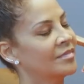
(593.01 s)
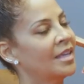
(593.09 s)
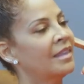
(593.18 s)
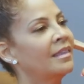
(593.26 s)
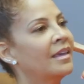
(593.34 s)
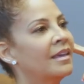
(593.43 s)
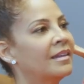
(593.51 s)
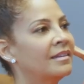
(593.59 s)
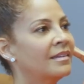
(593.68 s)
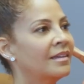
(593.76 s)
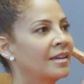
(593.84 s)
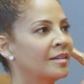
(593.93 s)
and
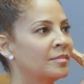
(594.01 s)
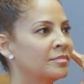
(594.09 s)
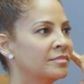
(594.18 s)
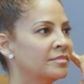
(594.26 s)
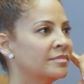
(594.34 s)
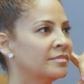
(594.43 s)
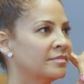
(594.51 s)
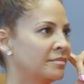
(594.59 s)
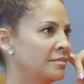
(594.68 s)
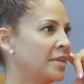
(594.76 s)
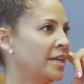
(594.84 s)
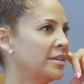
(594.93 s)
then yeah,
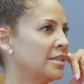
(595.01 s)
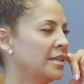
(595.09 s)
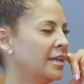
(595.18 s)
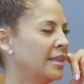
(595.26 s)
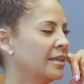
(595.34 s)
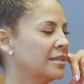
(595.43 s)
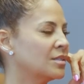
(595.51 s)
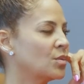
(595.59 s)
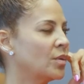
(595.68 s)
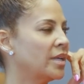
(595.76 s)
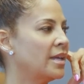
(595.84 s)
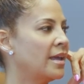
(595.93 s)
married. I think
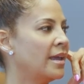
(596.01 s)
twenty